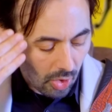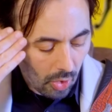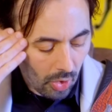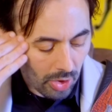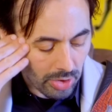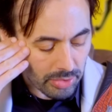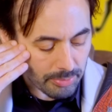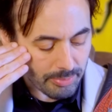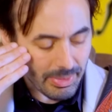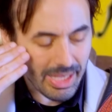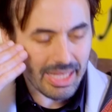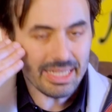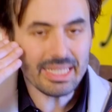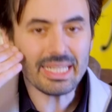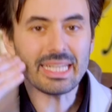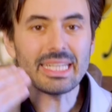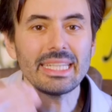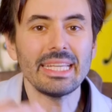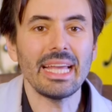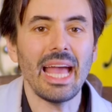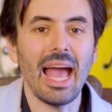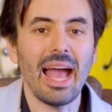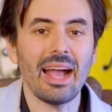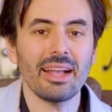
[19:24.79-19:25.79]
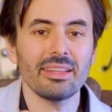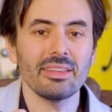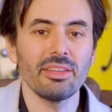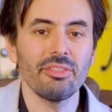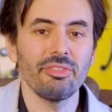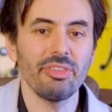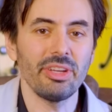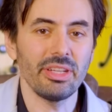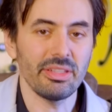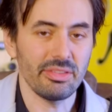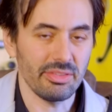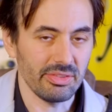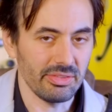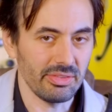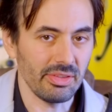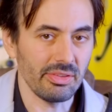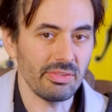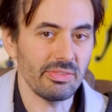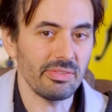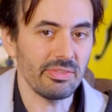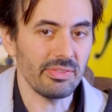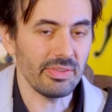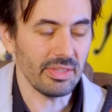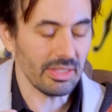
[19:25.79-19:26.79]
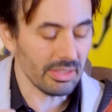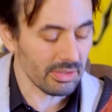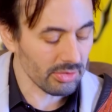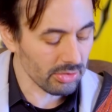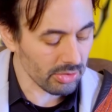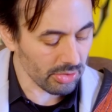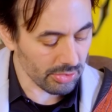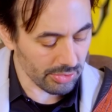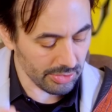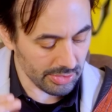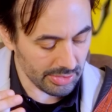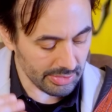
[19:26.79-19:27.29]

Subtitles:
automatically activates the singer